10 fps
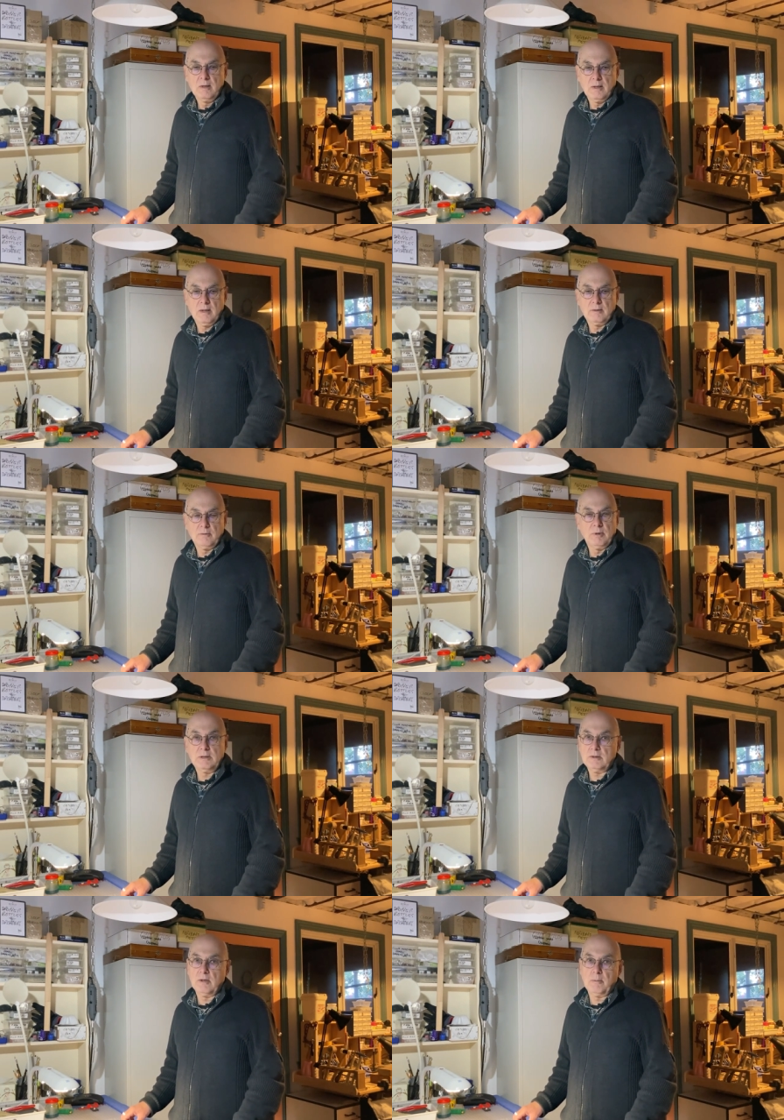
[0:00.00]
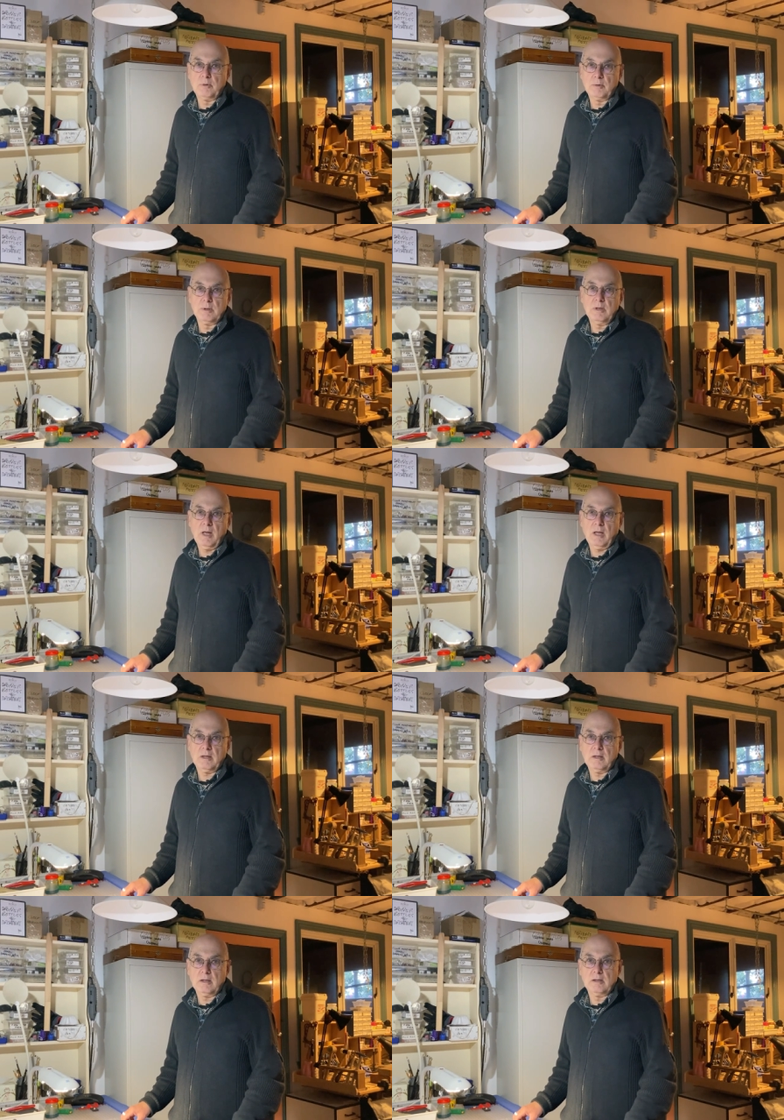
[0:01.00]
Now, the reason I'm doing
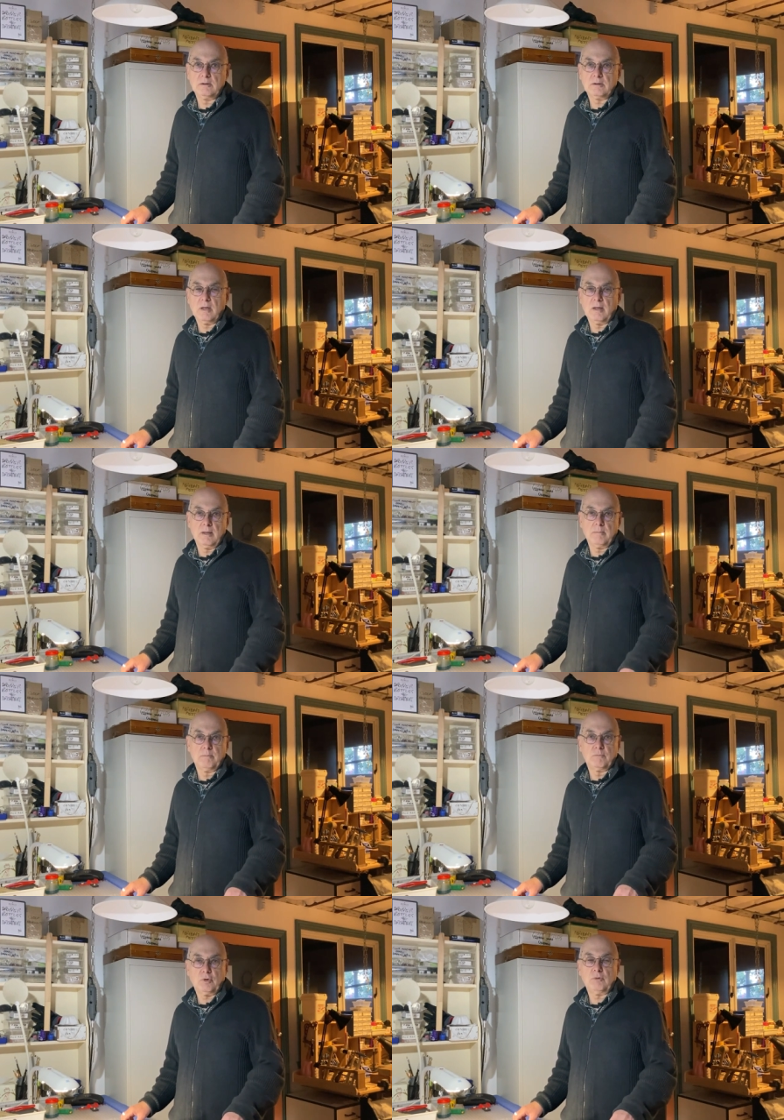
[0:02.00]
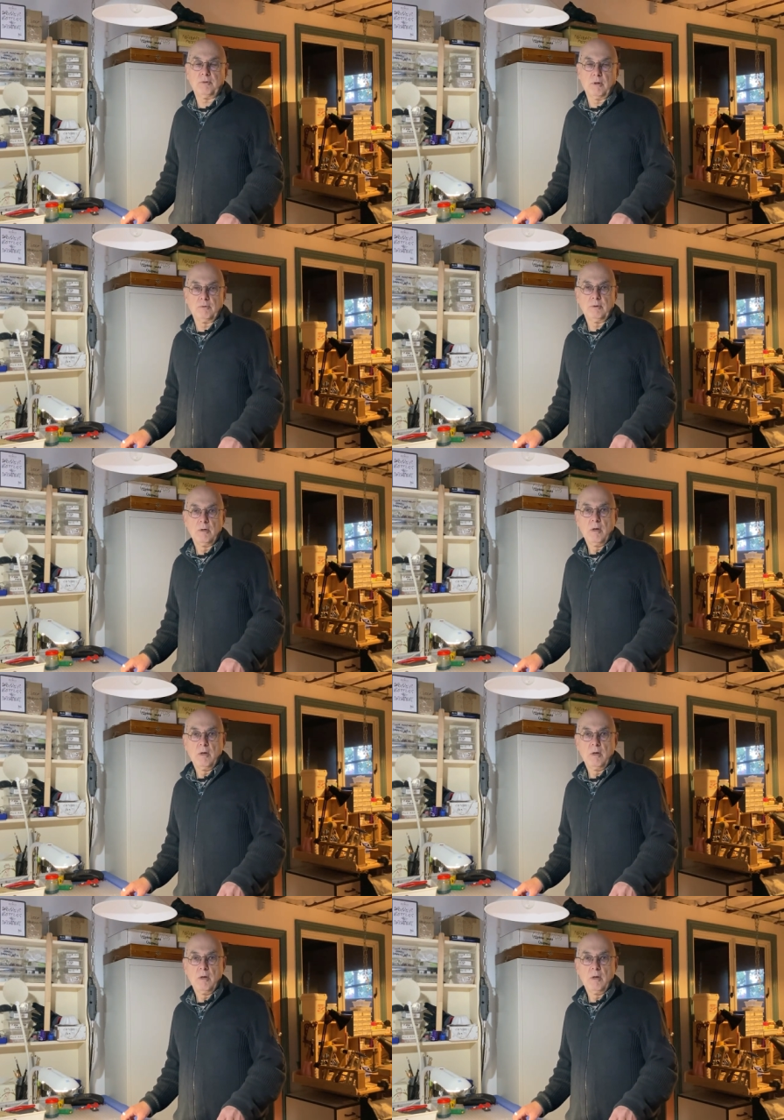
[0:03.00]
that is um, twofold.